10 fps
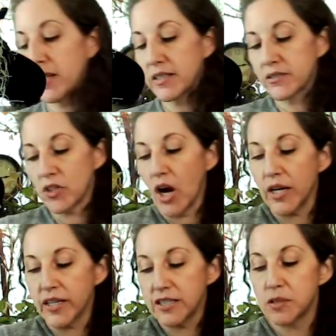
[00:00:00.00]
it's
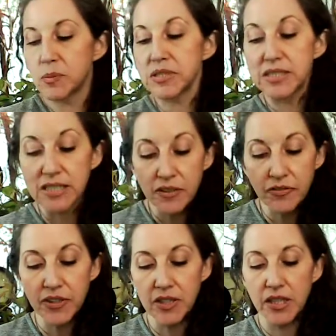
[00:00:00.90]
talking
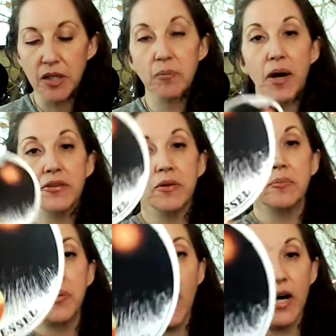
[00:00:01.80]
specifically about the
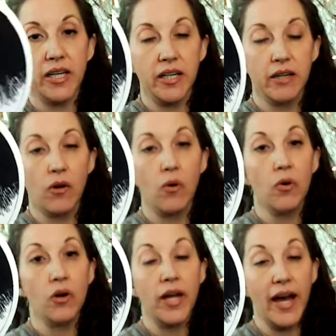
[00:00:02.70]
body
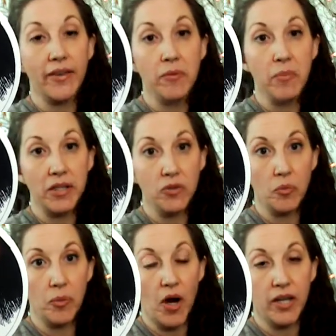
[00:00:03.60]
or and the mental
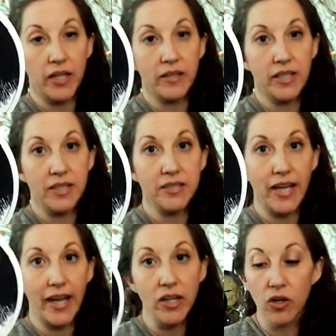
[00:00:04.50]
body, the
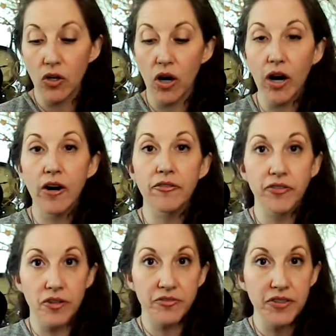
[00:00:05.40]
container of
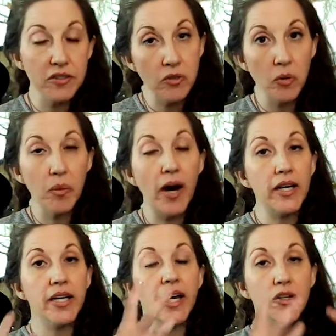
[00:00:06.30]
your physical
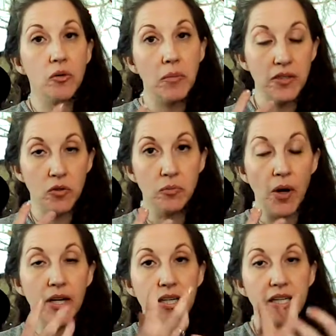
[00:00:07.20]
body and your mental
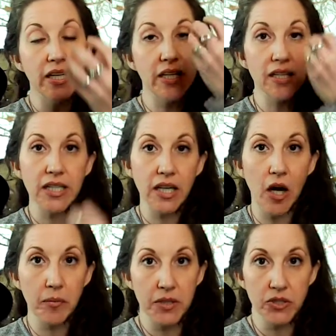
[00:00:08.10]
body needing to
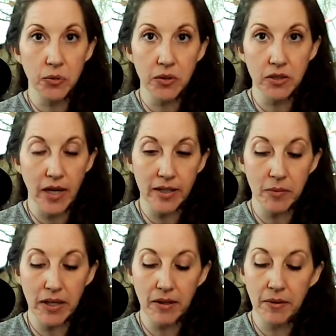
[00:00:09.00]
come into
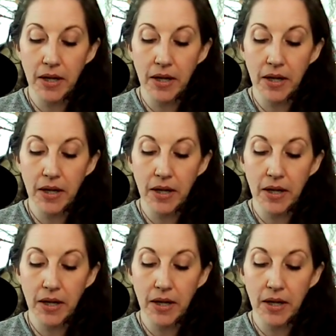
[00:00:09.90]
alignment.